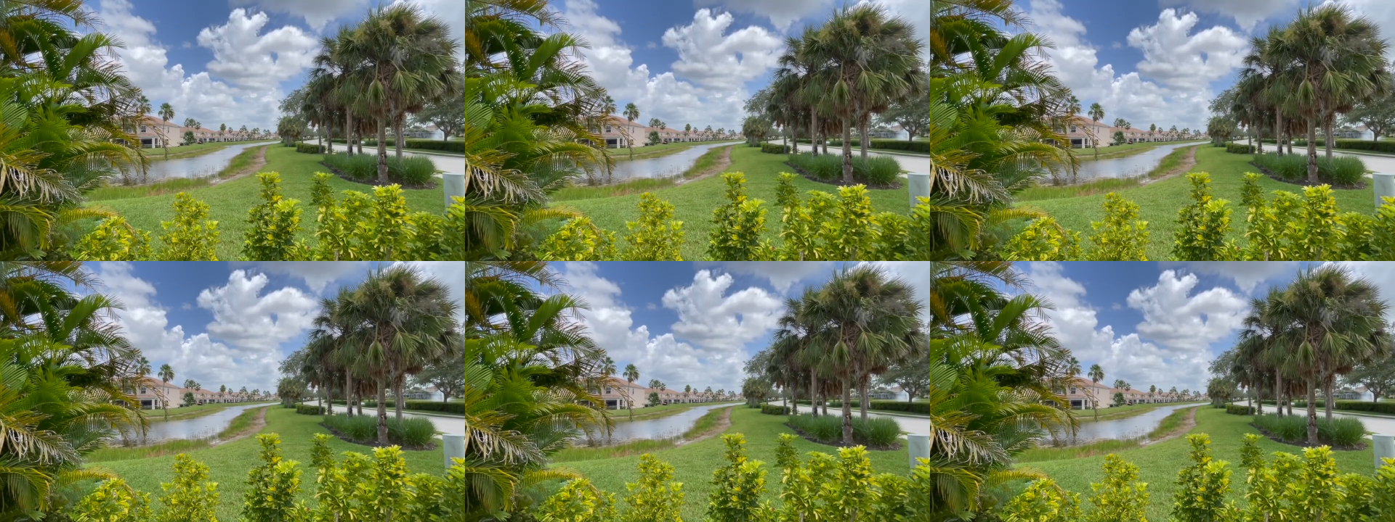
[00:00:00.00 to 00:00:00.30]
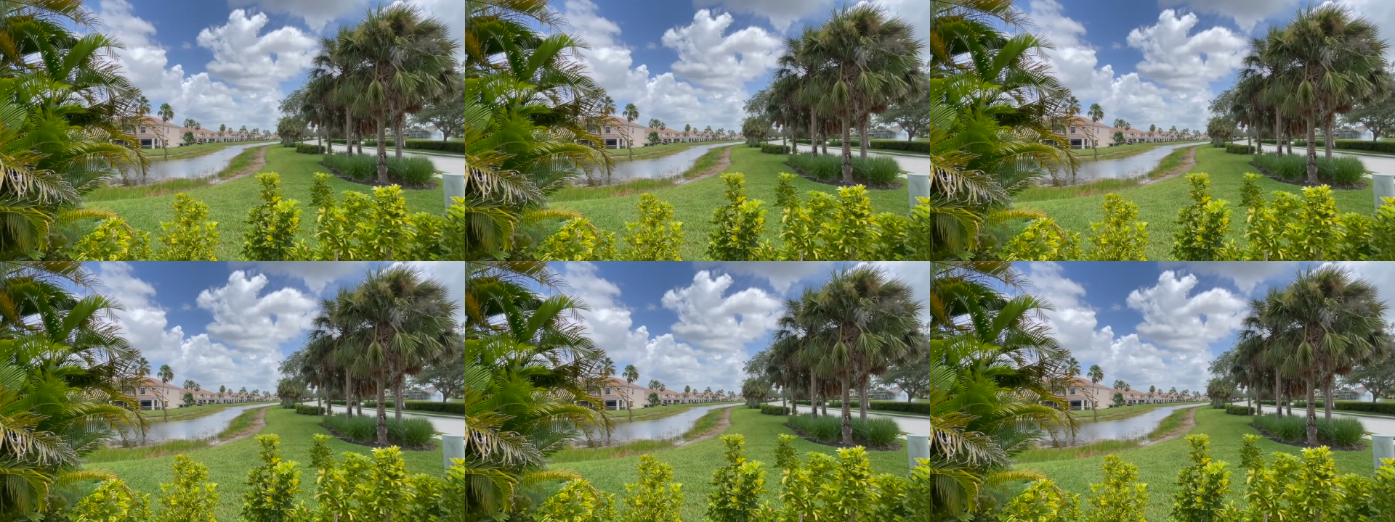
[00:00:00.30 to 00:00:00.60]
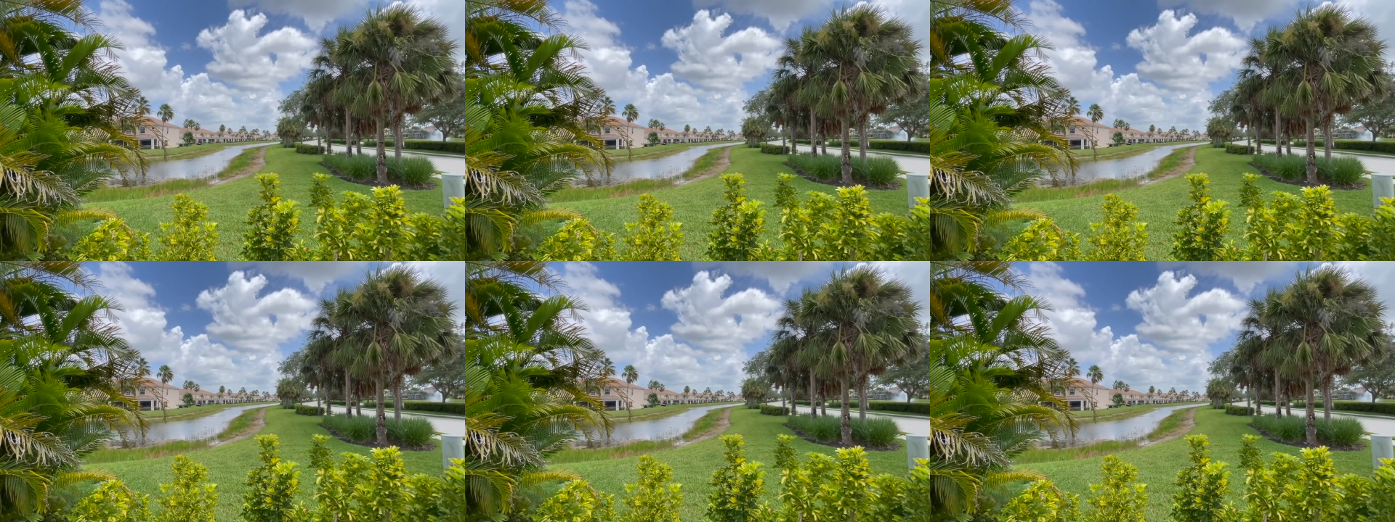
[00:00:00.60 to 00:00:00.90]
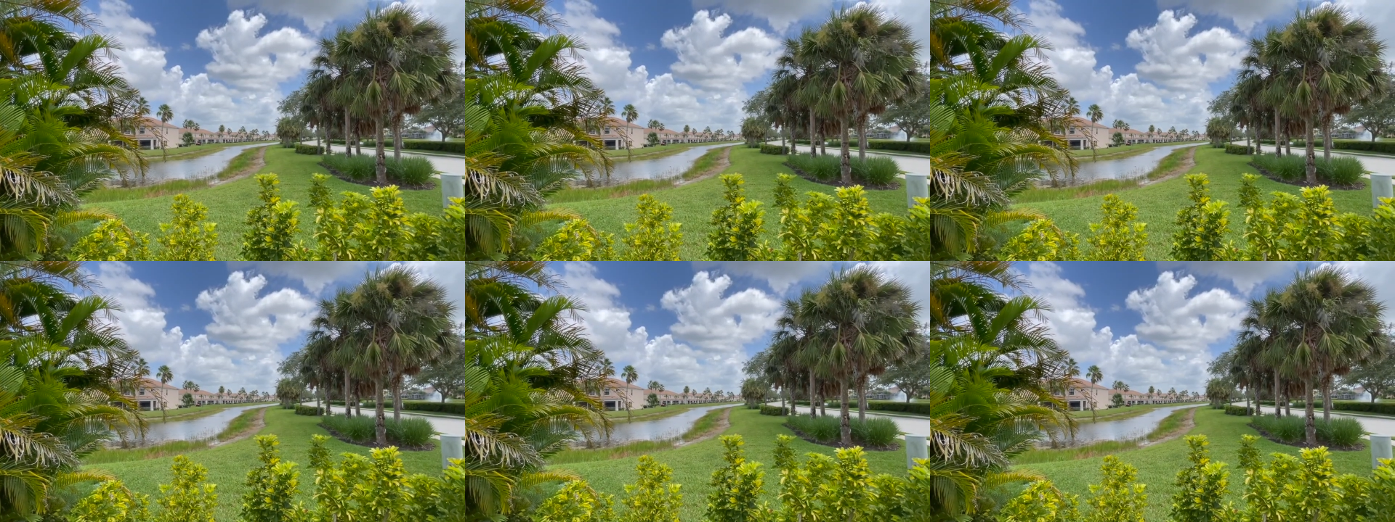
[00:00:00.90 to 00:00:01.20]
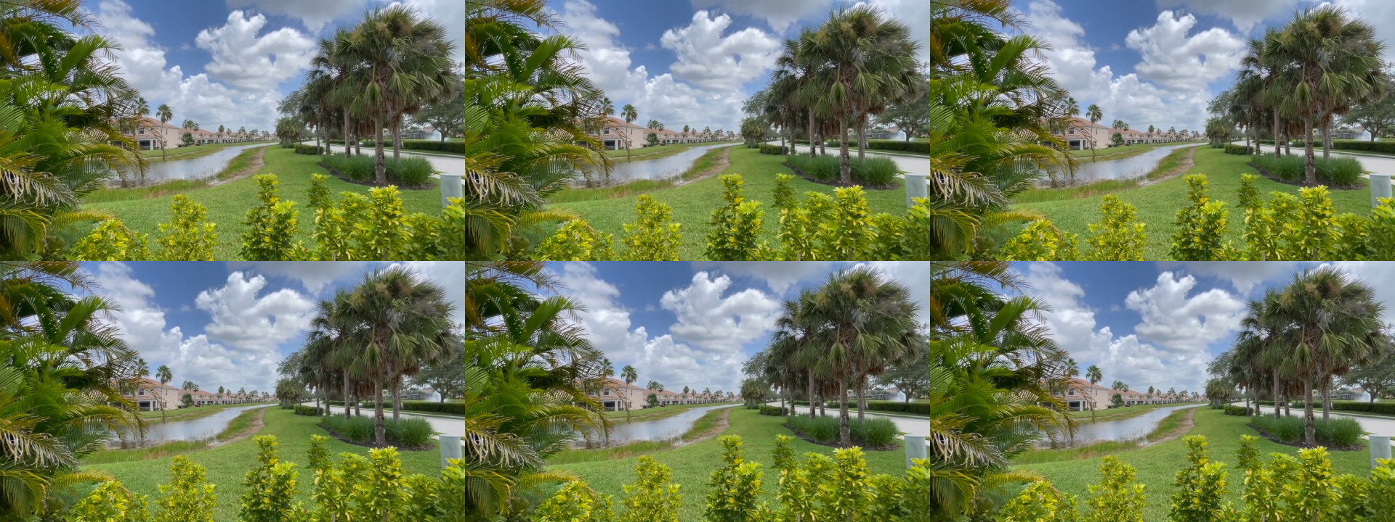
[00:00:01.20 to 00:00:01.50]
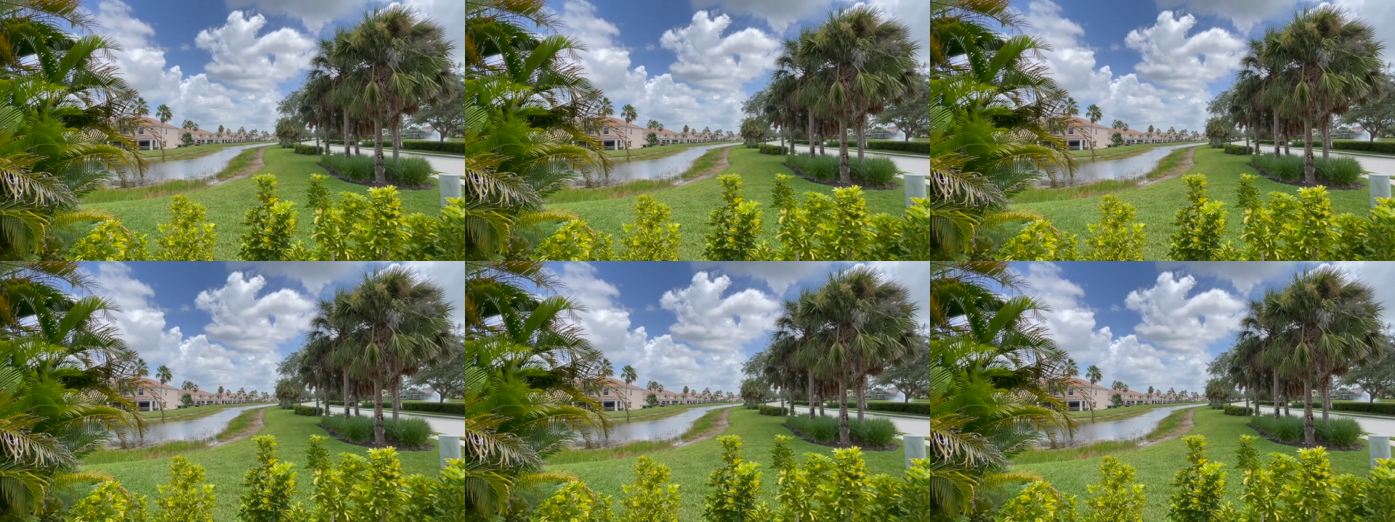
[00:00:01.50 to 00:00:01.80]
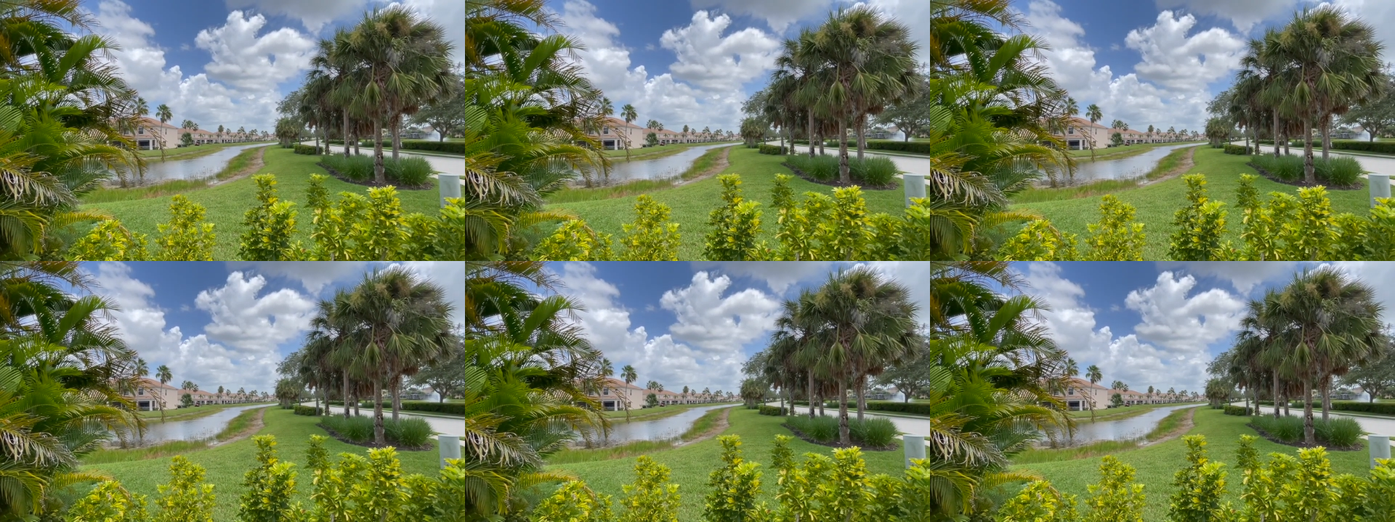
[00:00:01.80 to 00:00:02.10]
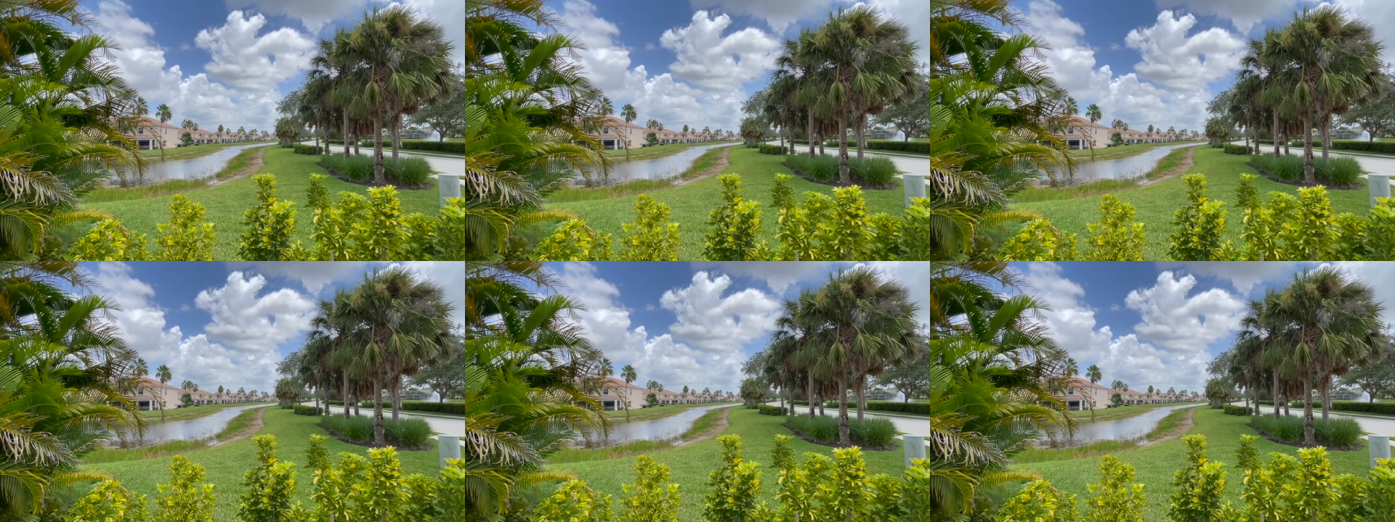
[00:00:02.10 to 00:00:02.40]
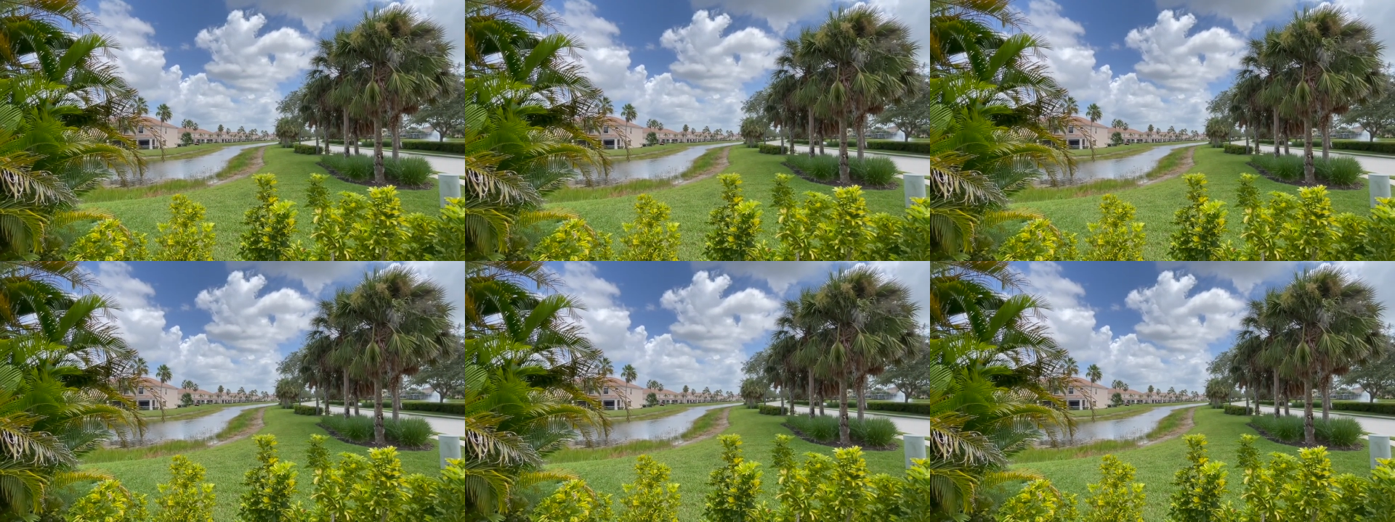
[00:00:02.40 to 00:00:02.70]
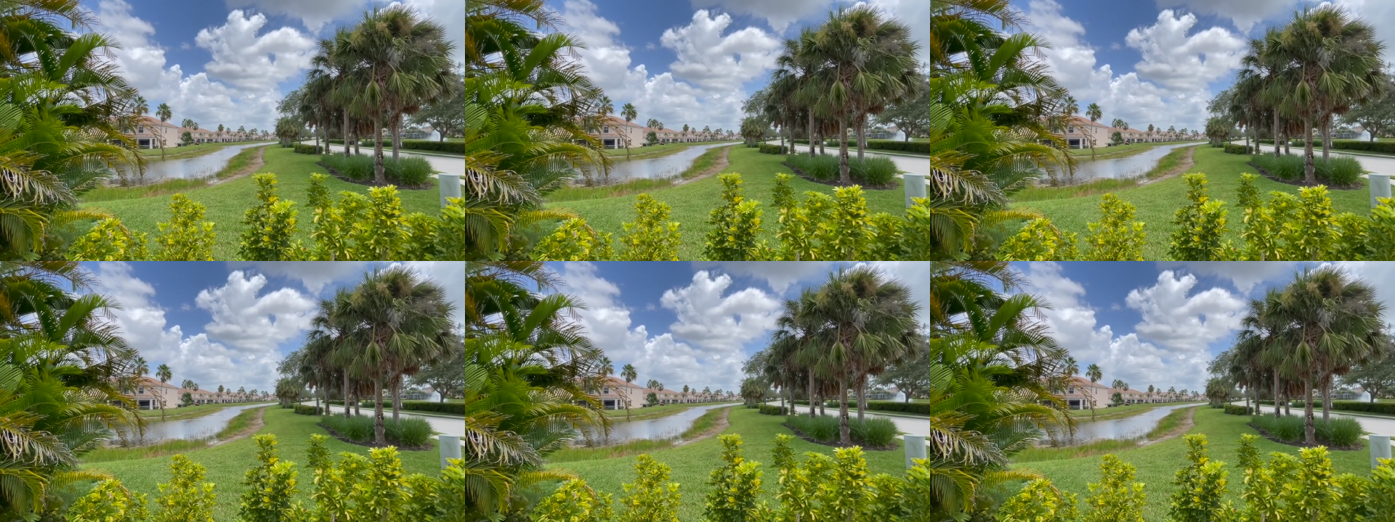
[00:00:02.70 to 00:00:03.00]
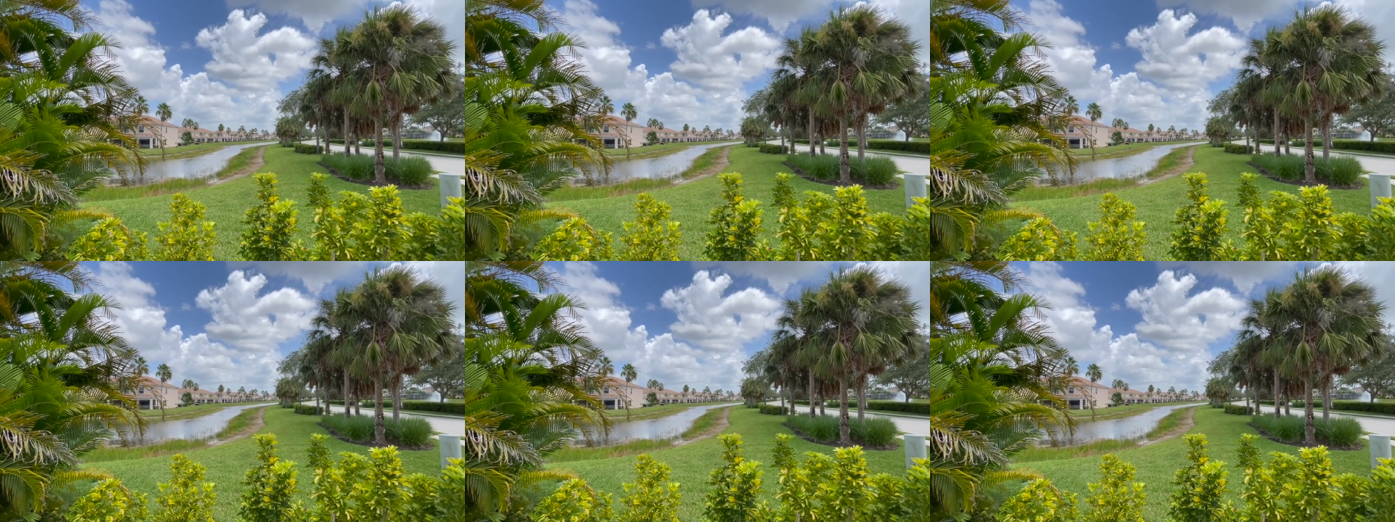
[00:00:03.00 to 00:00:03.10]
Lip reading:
(no speaker visible)